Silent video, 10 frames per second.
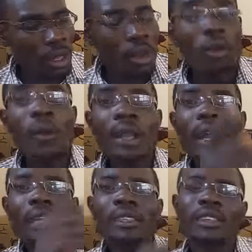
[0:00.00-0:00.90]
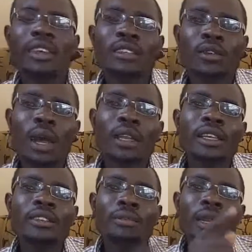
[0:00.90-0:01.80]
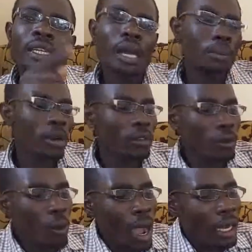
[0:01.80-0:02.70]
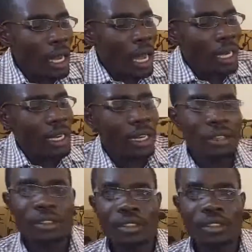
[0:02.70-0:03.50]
101 is made up of 100s,